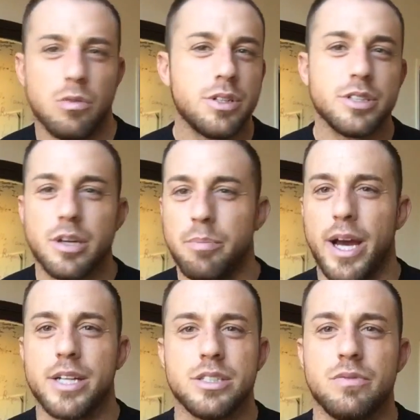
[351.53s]
Where's your
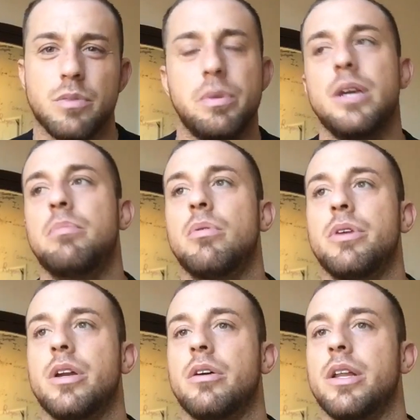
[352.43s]
compassion for people?
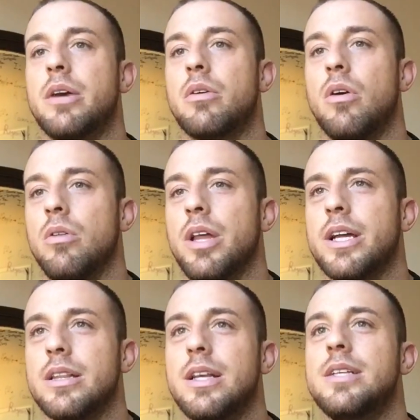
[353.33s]
You know, and they were all,
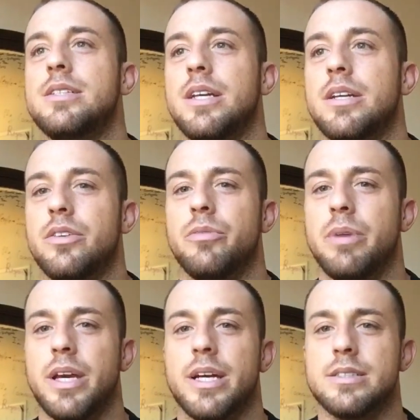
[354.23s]
like, listening to
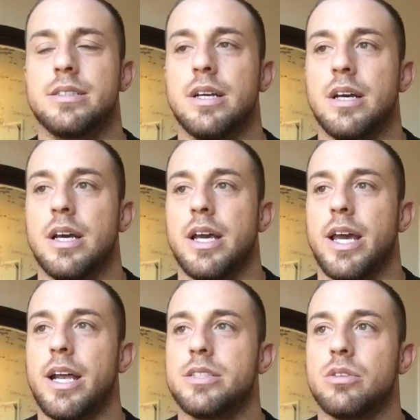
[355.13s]
me
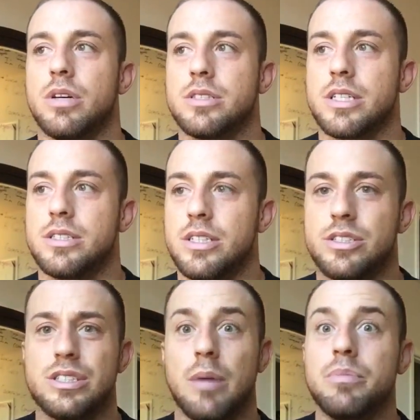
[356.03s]
so I was like,
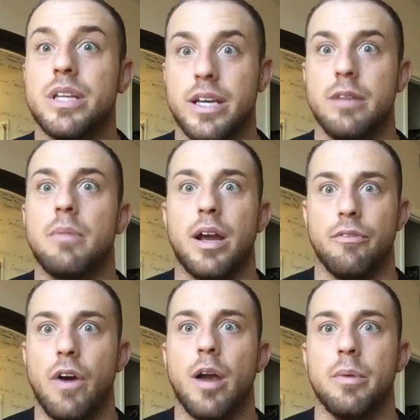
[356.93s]
there's something in my
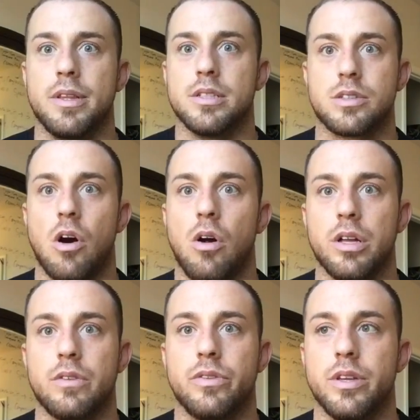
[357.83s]
environment that's
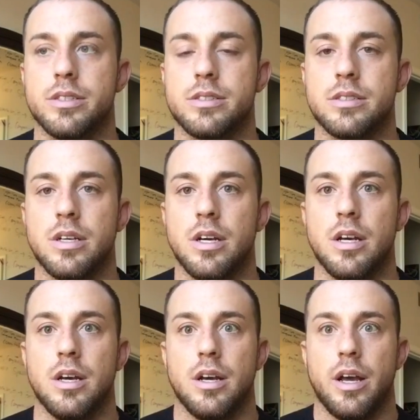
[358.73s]
calling for this.
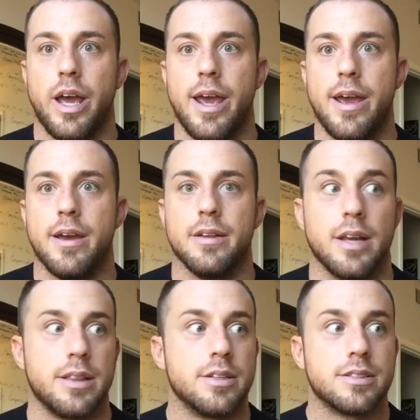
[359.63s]
And,
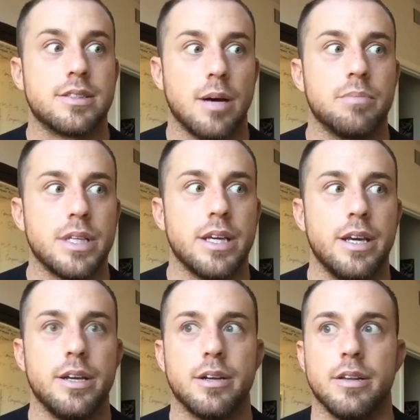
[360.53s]
like, there's something
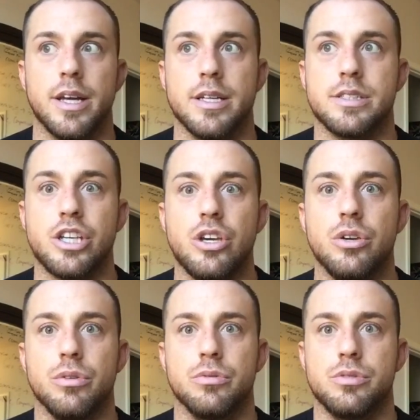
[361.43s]
here that is
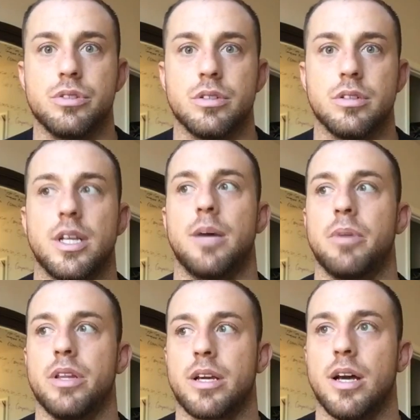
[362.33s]
huge that I'm
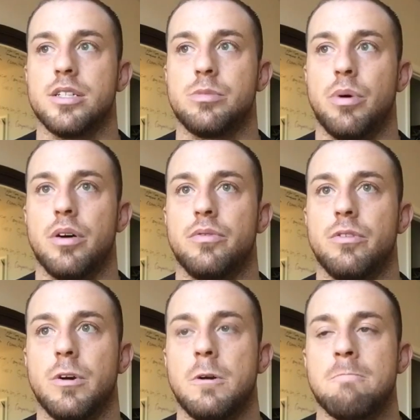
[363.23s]
on the cusp of.
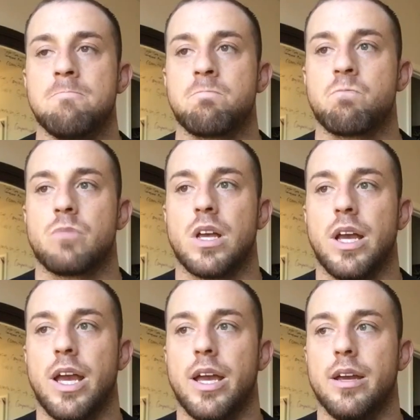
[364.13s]

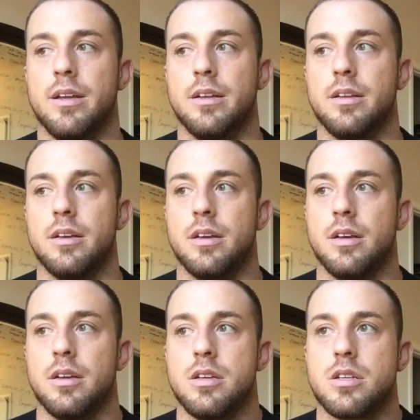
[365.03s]
And,
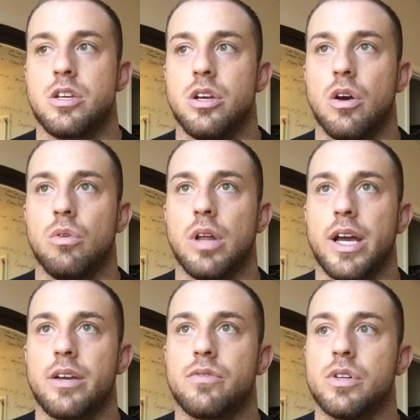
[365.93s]
you know,
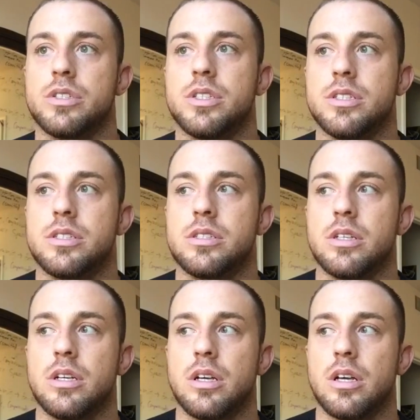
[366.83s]
like, for
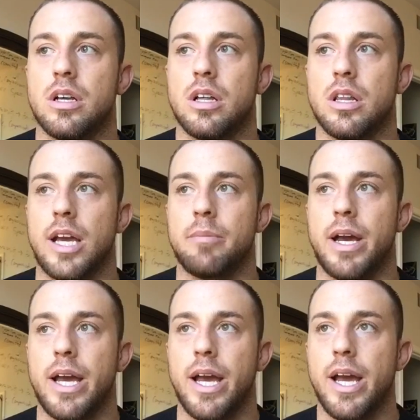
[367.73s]
instance, like,
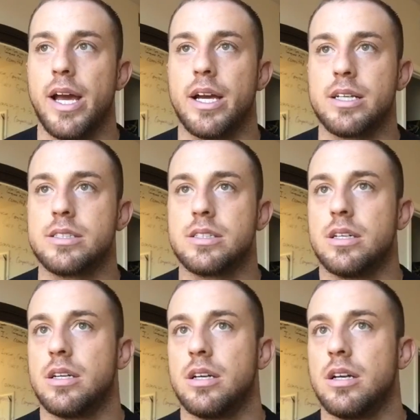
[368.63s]
my ex,
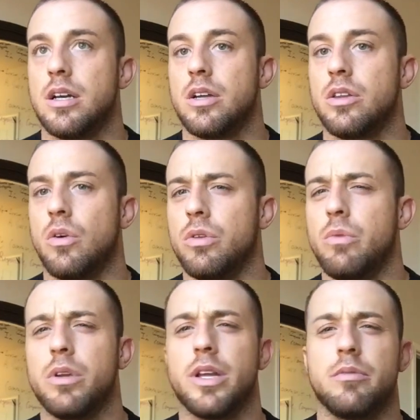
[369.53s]
the only
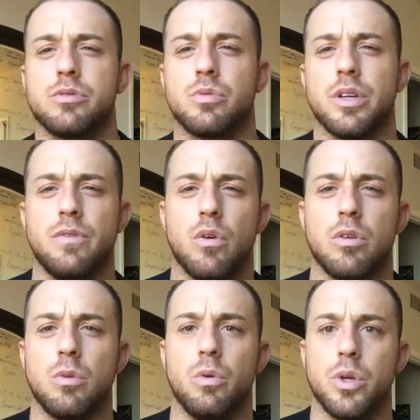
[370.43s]
one that I was really
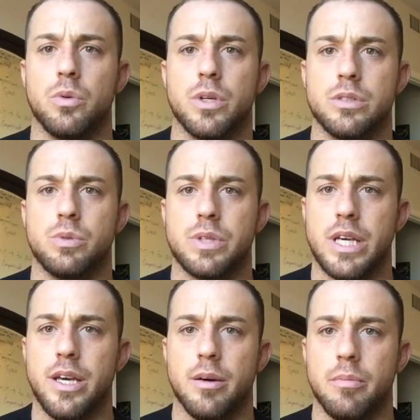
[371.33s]
vulnerable with was with
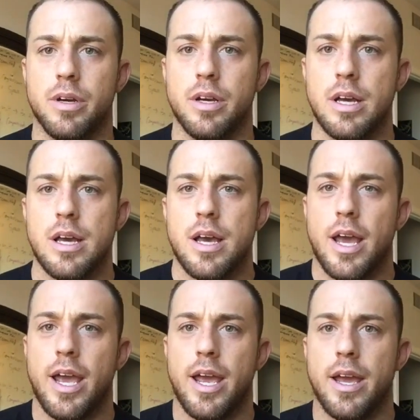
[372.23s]
him.
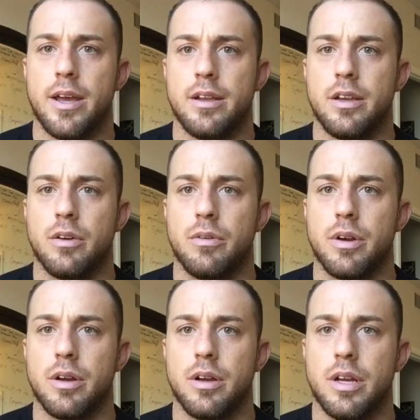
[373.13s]
And, you know,
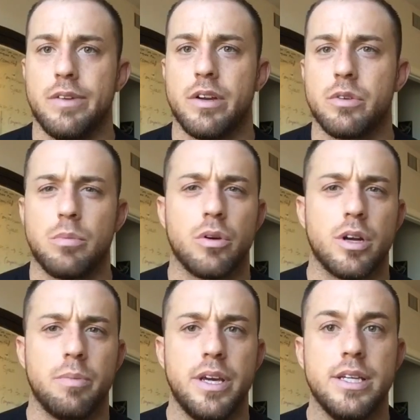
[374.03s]
even after we've
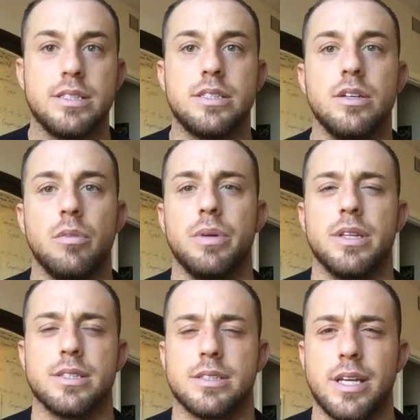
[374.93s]
broken up, he's still been
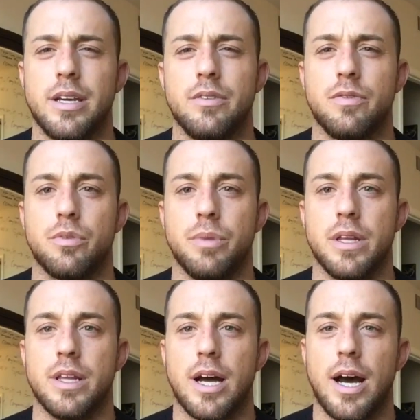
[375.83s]
the stand for me
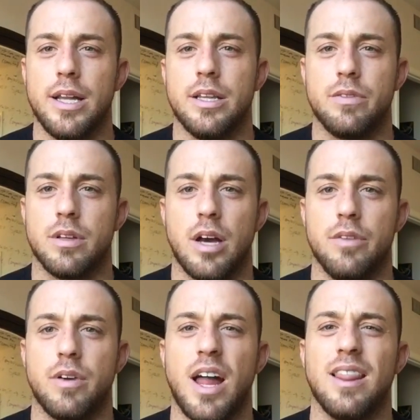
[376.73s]
that I live a
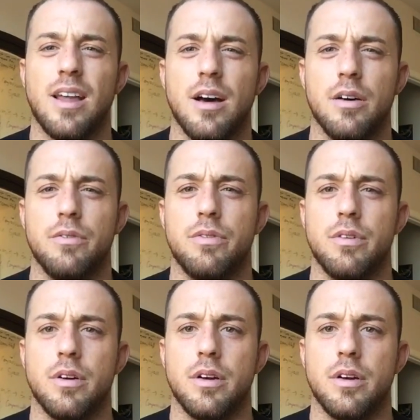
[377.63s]
life I love.